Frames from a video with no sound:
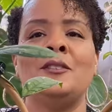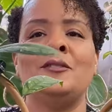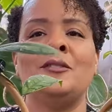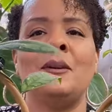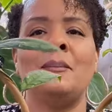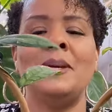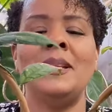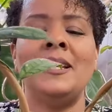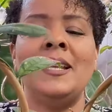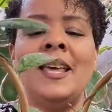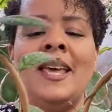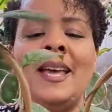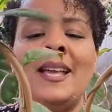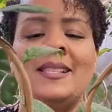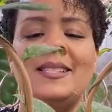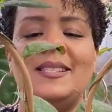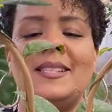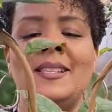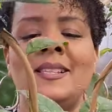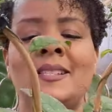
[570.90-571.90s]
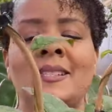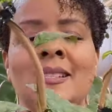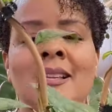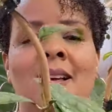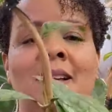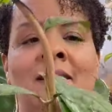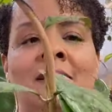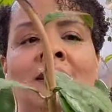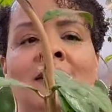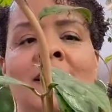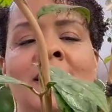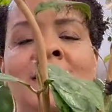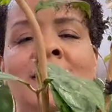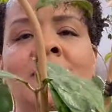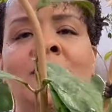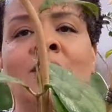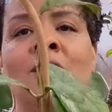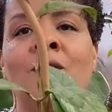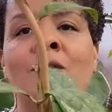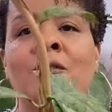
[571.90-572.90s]
from an Etsy seller, and
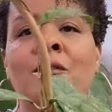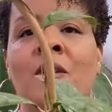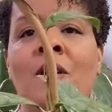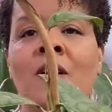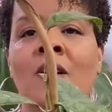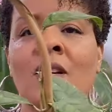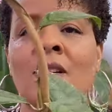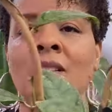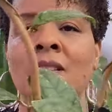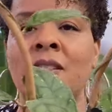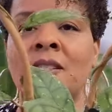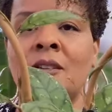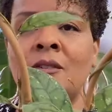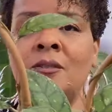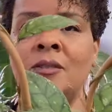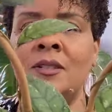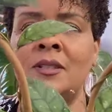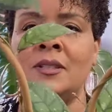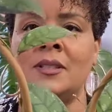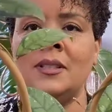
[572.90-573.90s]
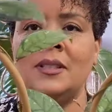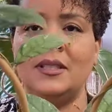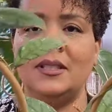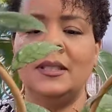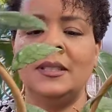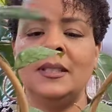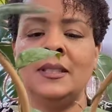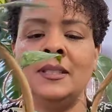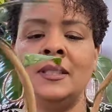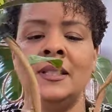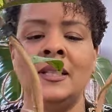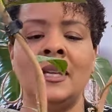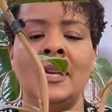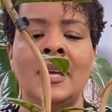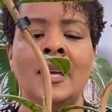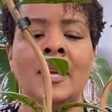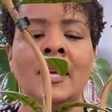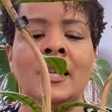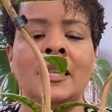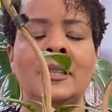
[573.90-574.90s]
so far so good.
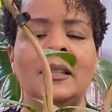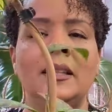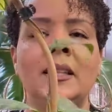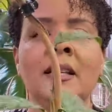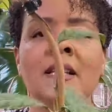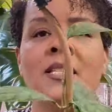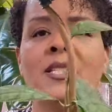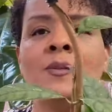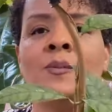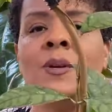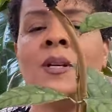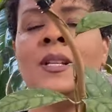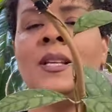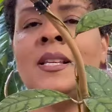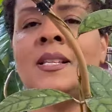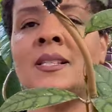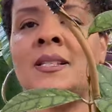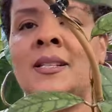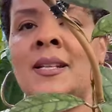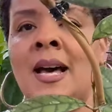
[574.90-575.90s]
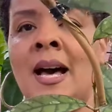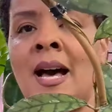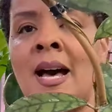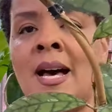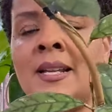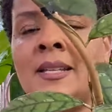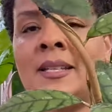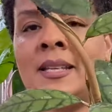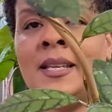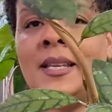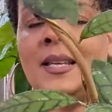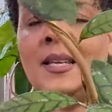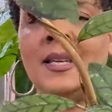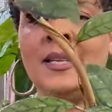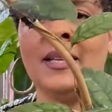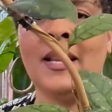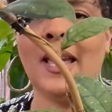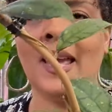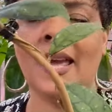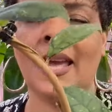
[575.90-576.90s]
This one is not
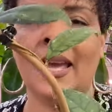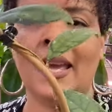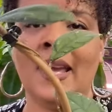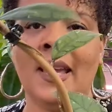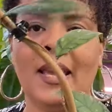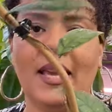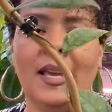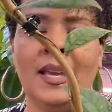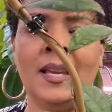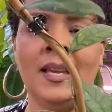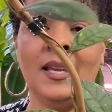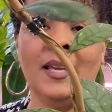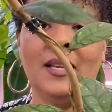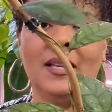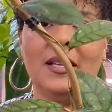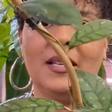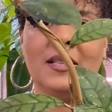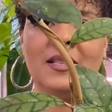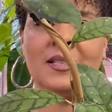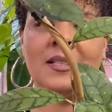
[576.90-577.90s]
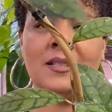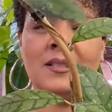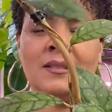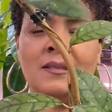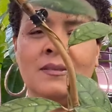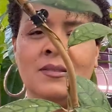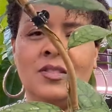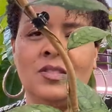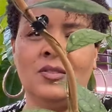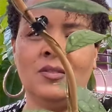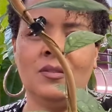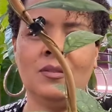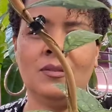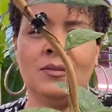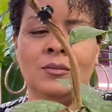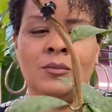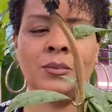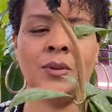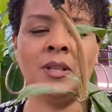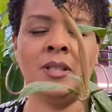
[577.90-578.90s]
in a
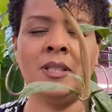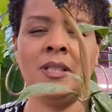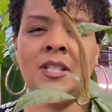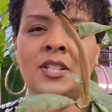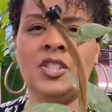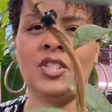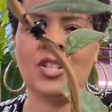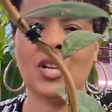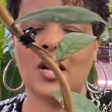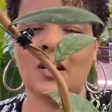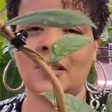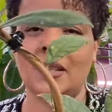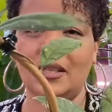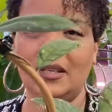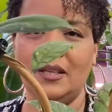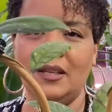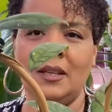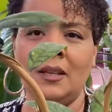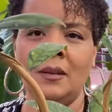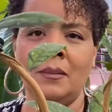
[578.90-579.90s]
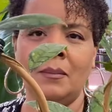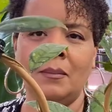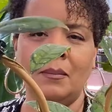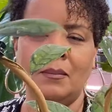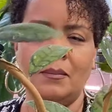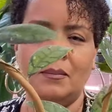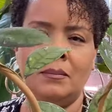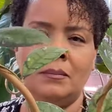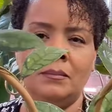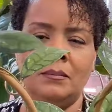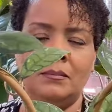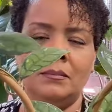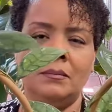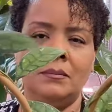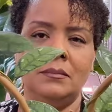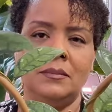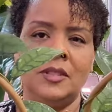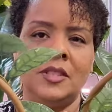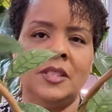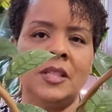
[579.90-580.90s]
really chunky
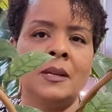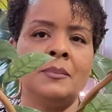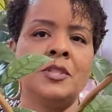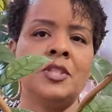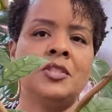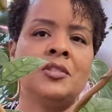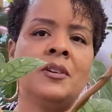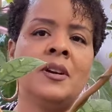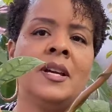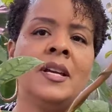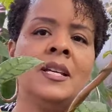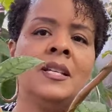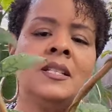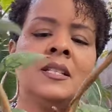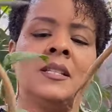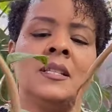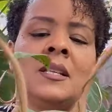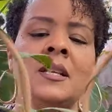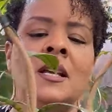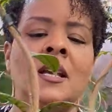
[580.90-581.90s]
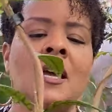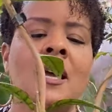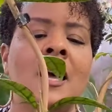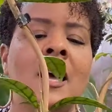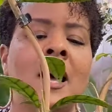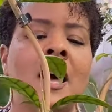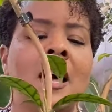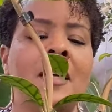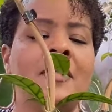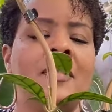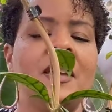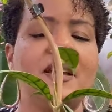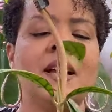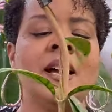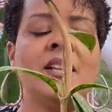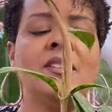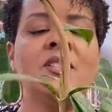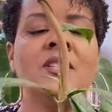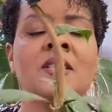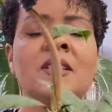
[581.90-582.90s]
substrate. I think
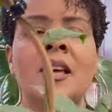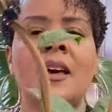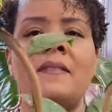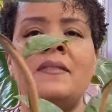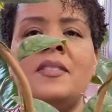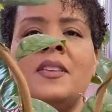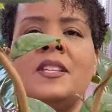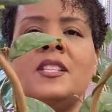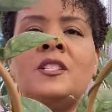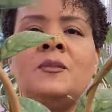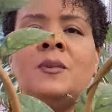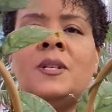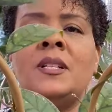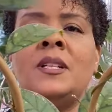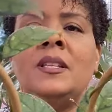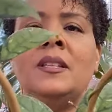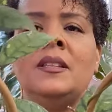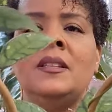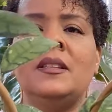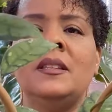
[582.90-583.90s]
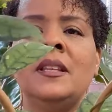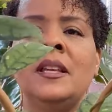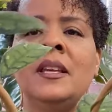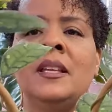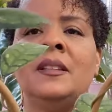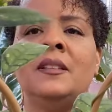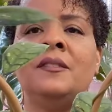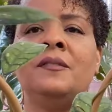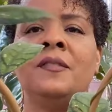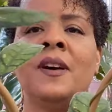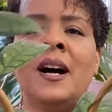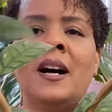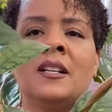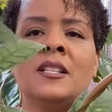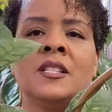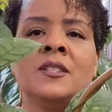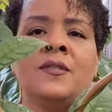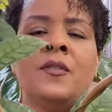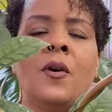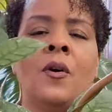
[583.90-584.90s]
I just have this one in
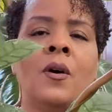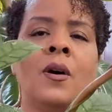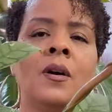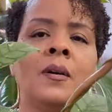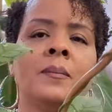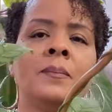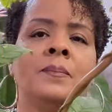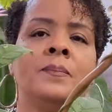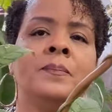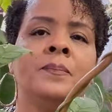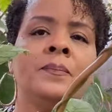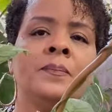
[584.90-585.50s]
Fox Farm